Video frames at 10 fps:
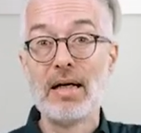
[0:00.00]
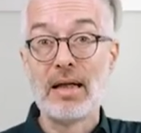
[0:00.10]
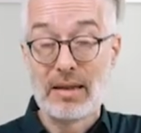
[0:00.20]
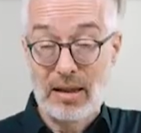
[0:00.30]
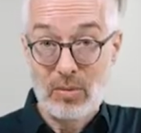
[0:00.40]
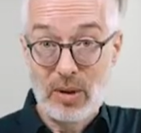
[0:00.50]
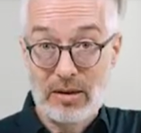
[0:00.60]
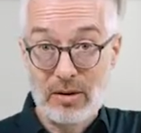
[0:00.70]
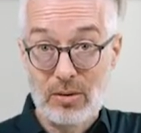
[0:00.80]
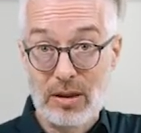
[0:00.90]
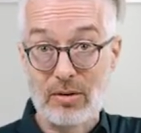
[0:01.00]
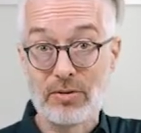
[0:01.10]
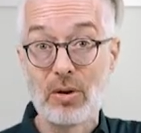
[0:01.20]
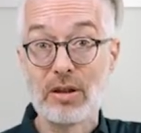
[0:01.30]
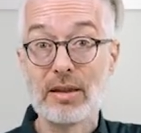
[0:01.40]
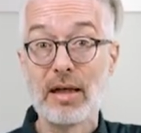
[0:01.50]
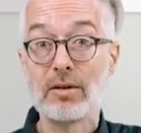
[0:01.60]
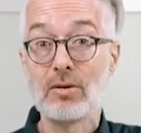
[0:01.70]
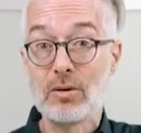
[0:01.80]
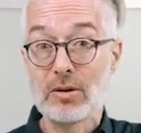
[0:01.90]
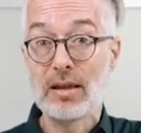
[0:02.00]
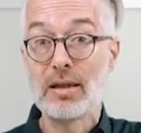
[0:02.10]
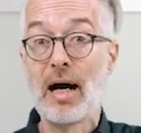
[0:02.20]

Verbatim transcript: Another way to do that, of course, I could